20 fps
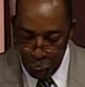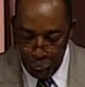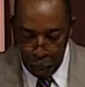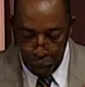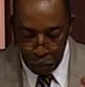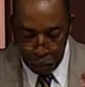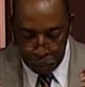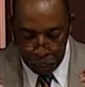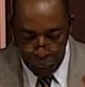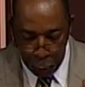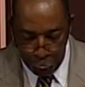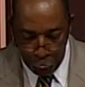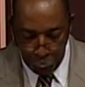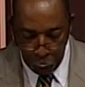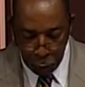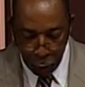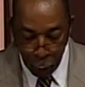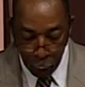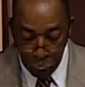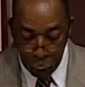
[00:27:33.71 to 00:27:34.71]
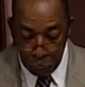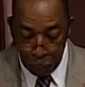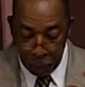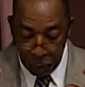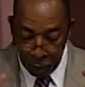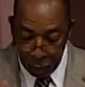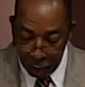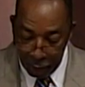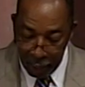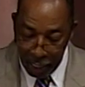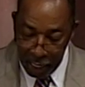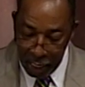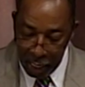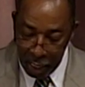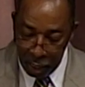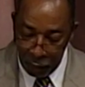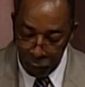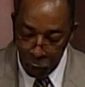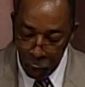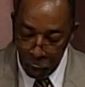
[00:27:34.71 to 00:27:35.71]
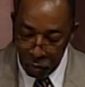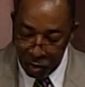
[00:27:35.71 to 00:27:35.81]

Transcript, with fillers: both to believe